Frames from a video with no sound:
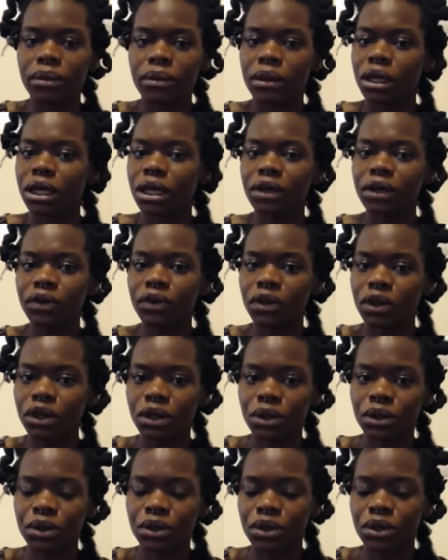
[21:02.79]
even though
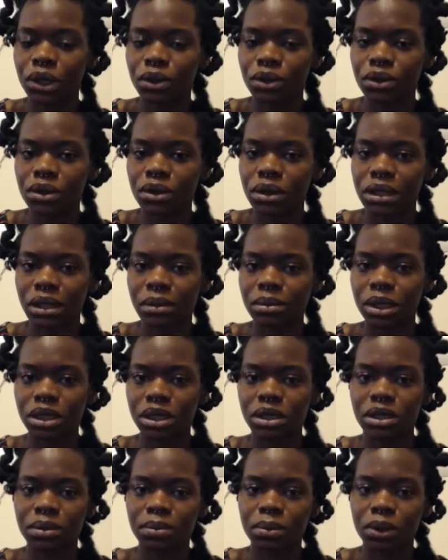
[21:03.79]
you don't use that
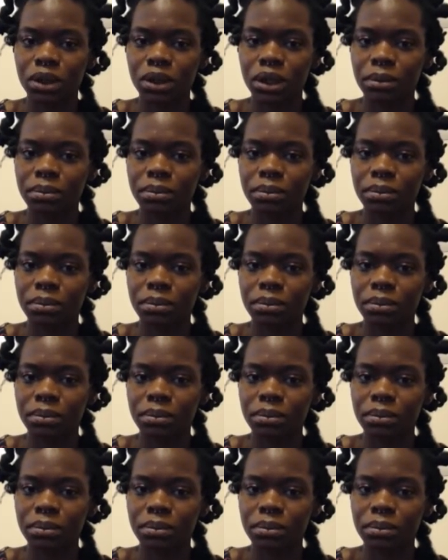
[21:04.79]
much product